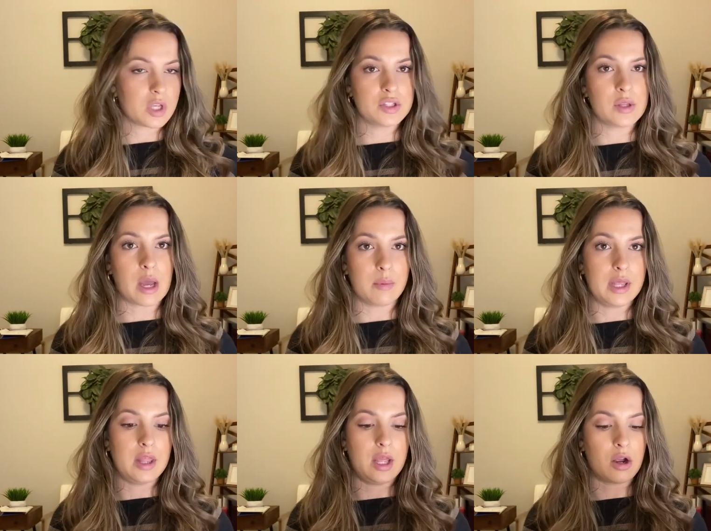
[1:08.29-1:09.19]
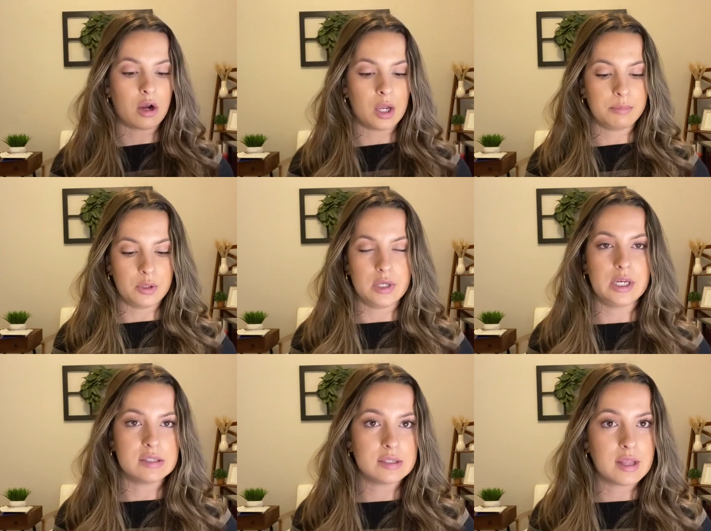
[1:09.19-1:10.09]
so that way they are
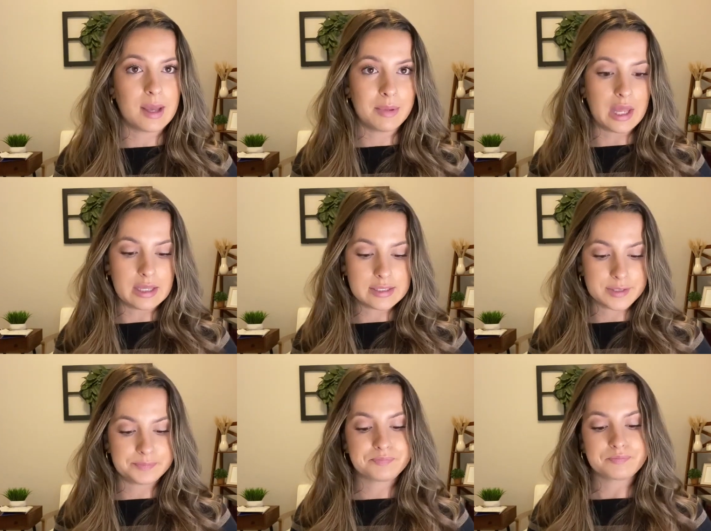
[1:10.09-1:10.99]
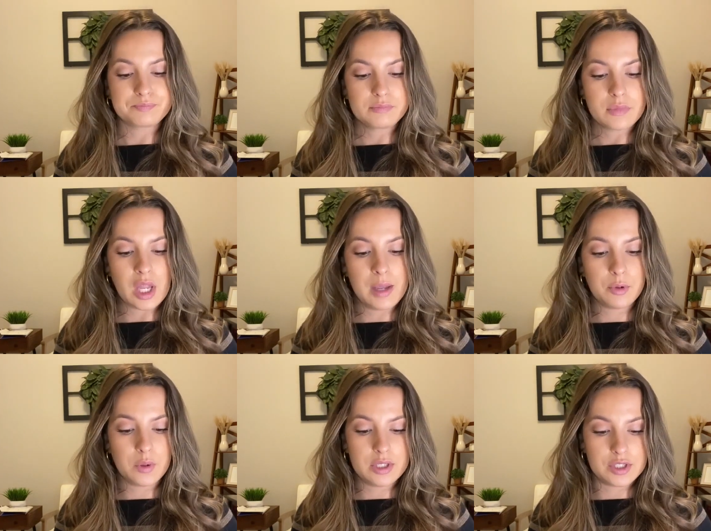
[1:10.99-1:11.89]
uploaded into the M L S. I'm
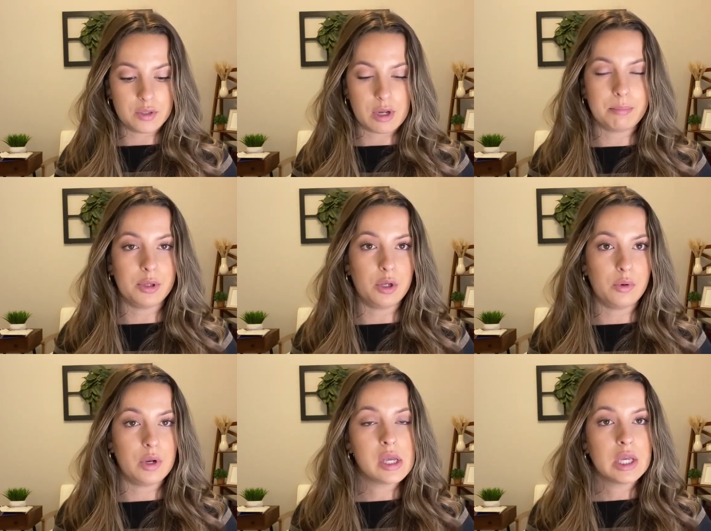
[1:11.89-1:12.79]
going to upload